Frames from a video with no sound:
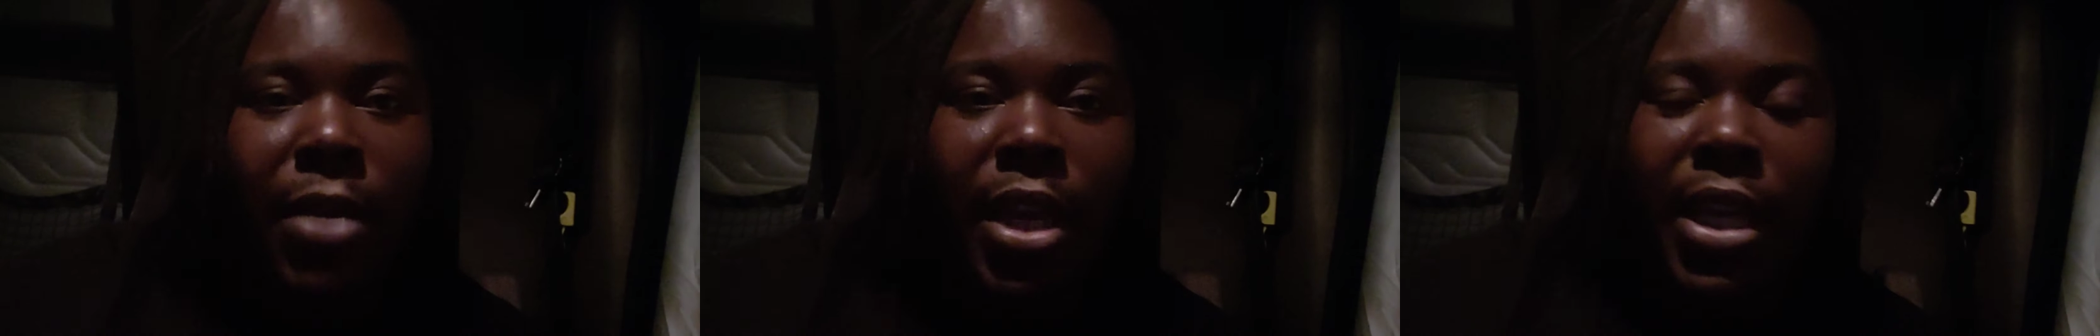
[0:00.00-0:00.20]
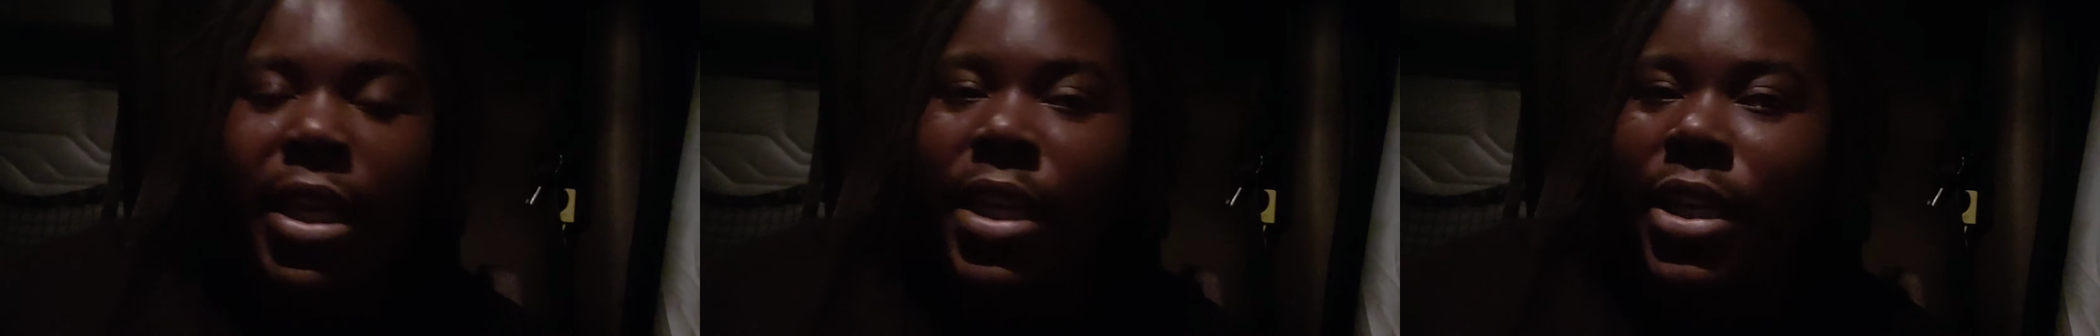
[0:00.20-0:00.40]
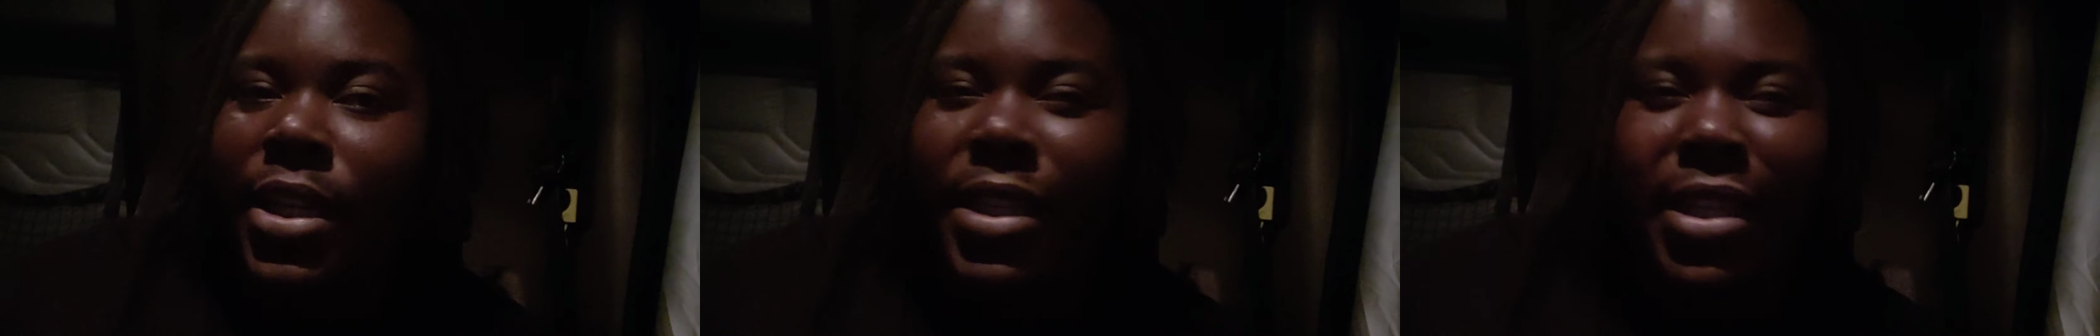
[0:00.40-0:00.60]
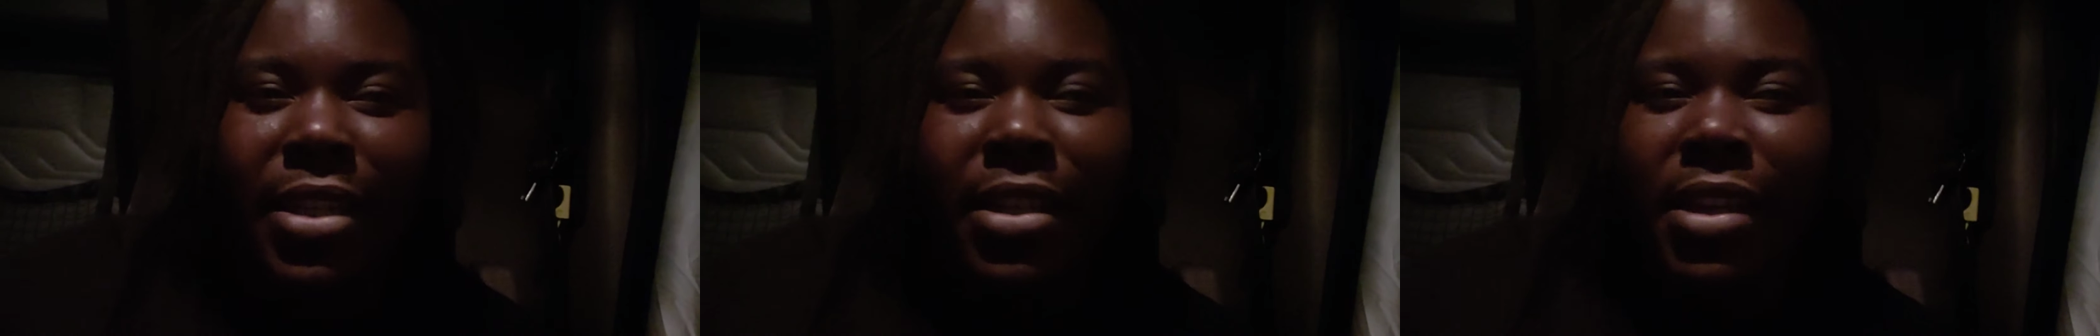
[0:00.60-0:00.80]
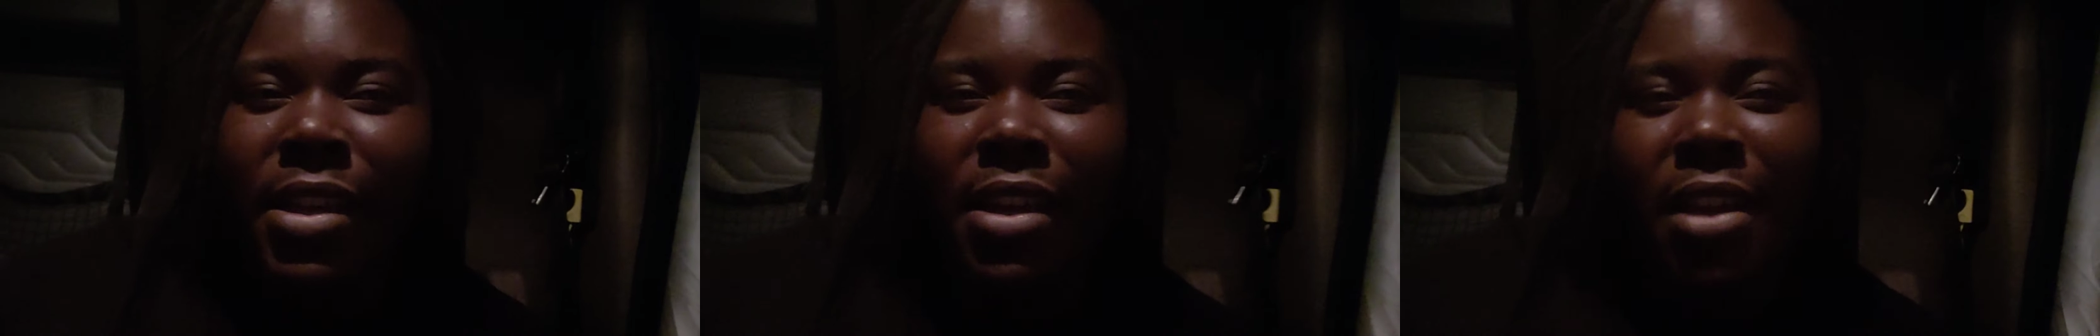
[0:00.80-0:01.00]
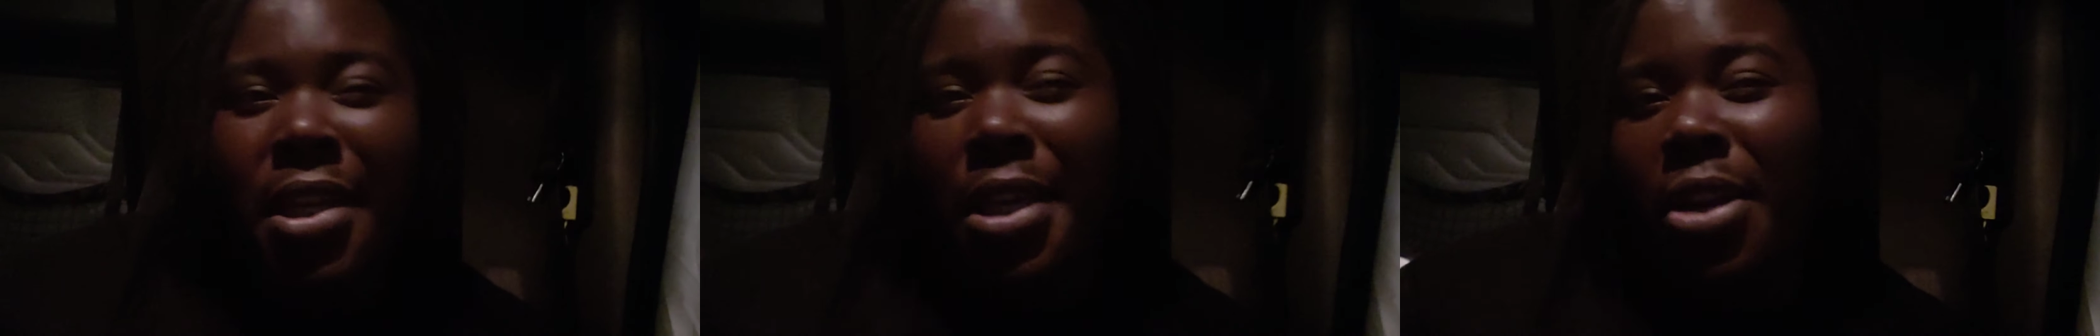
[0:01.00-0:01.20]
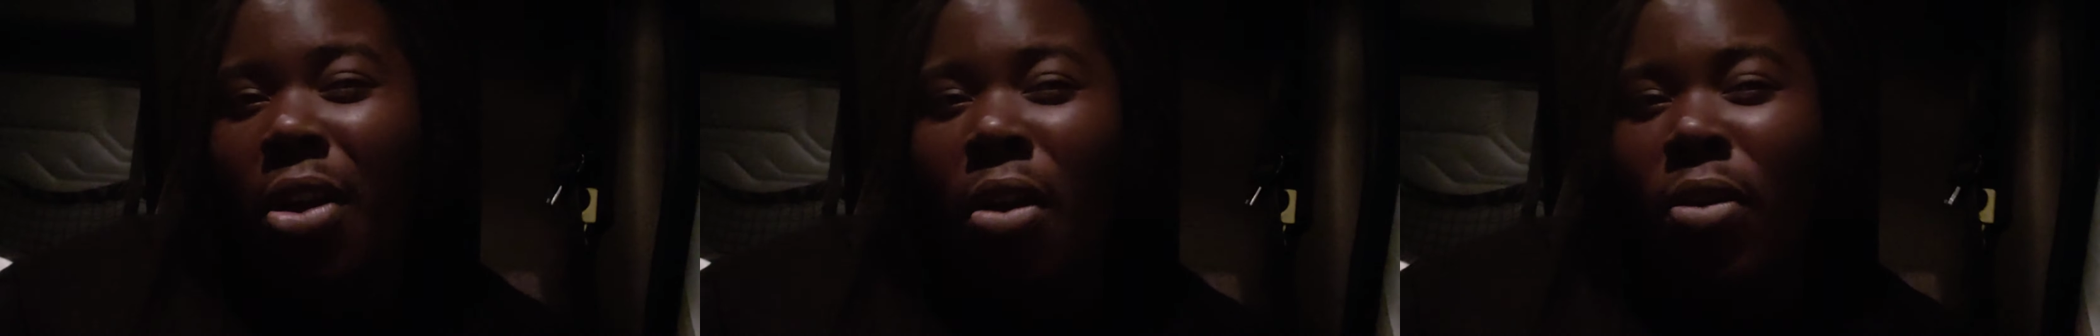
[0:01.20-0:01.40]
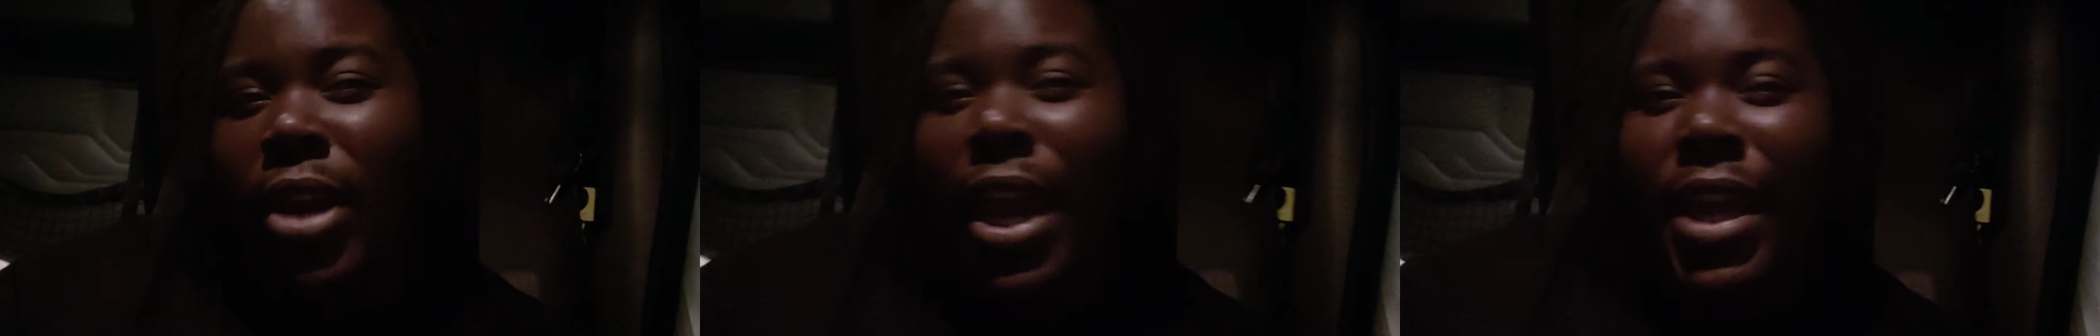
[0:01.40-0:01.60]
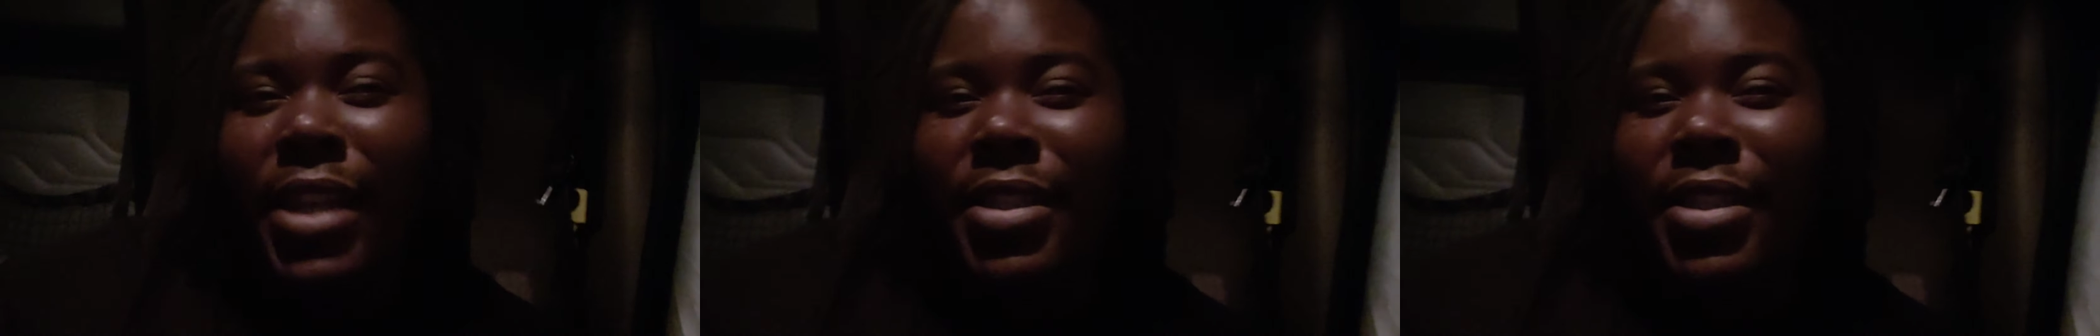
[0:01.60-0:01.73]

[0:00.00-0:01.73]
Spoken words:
making and all that.